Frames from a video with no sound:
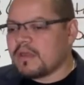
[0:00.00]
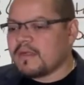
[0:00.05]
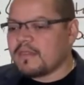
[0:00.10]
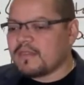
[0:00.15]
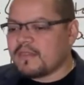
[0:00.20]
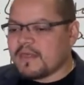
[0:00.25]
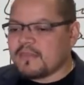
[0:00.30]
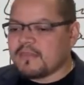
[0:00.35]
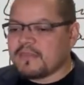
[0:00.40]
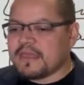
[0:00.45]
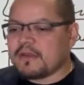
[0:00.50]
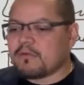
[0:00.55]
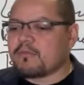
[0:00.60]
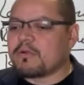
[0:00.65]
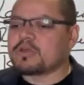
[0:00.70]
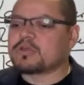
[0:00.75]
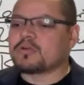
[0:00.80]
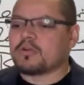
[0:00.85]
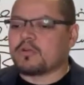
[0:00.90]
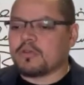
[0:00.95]
than the
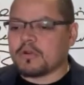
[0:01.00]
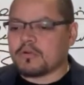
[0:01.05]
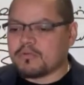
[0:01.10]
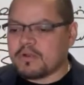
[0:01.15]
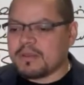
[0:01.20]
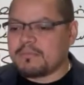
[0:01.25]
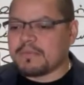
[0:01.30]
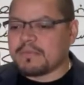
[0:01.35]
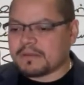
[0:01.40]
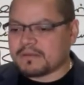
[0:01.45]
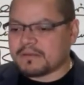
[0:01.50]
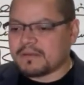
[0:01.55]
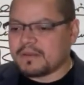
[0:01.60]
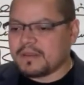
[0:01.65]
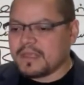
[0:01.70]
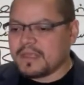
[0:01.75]
original agreement.